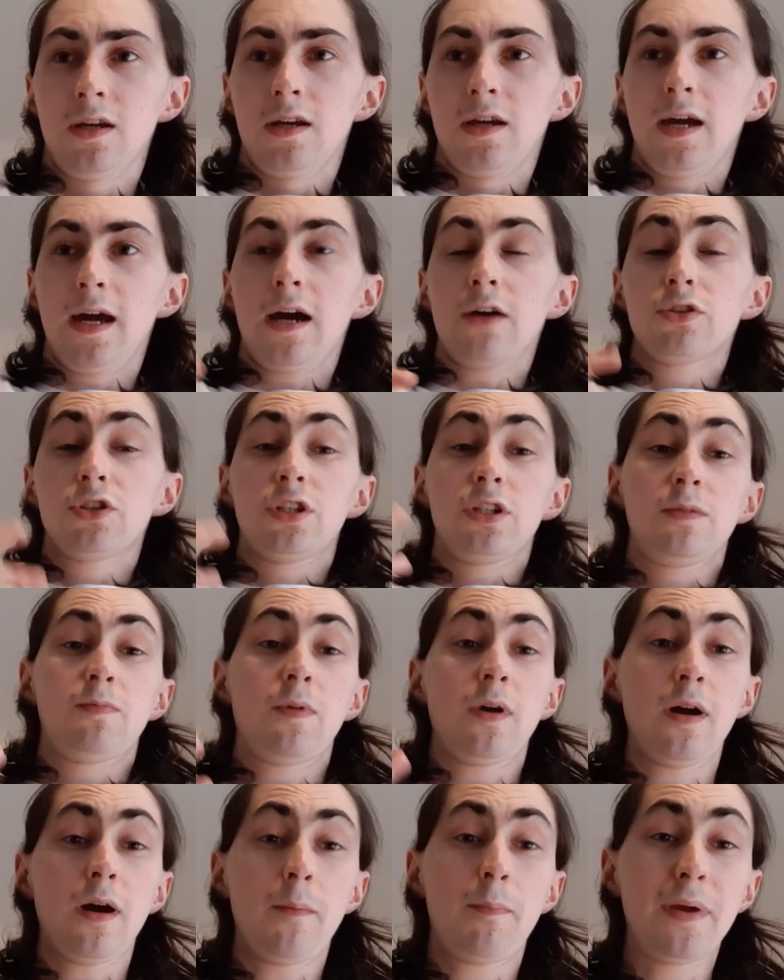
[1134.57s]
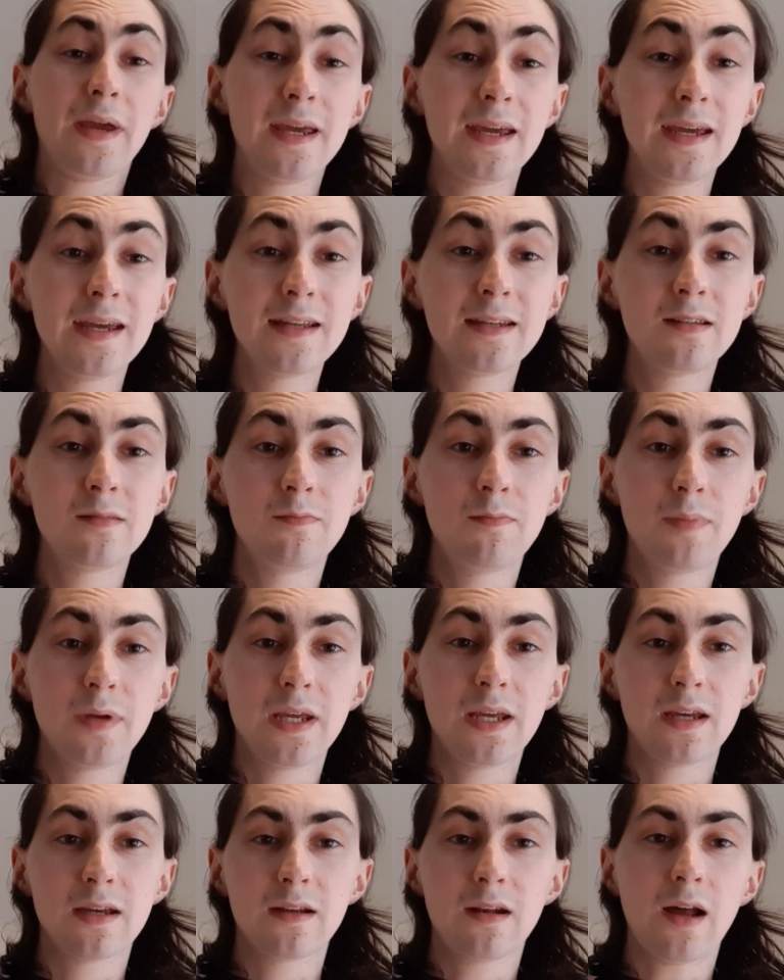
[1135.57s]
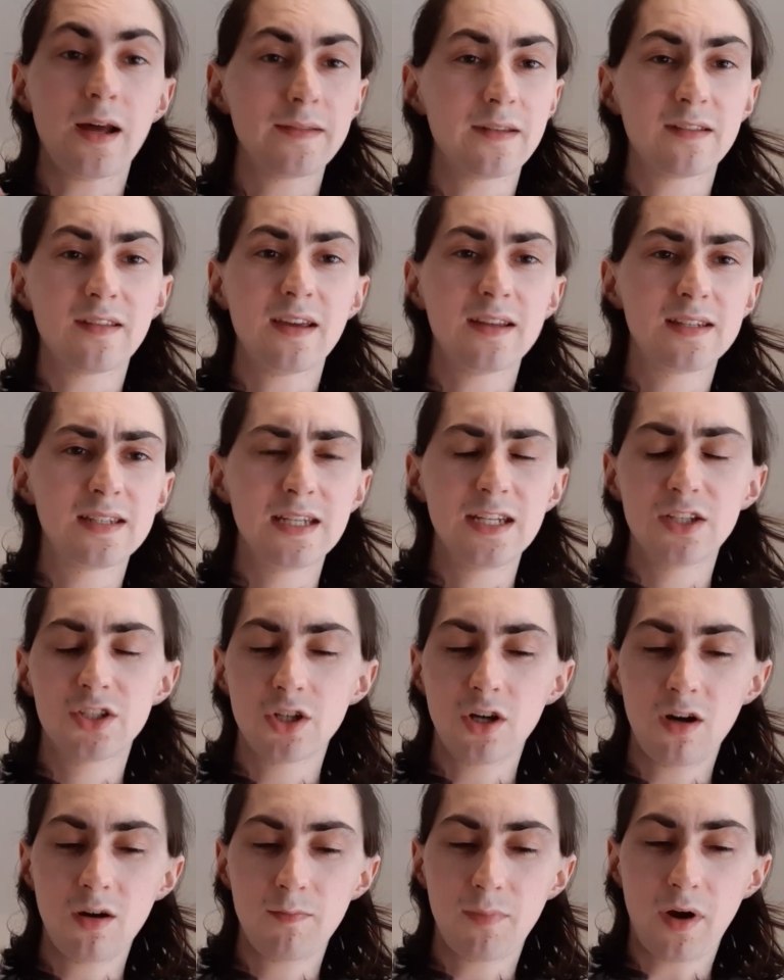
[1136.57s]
how she appeared being like this head teacher,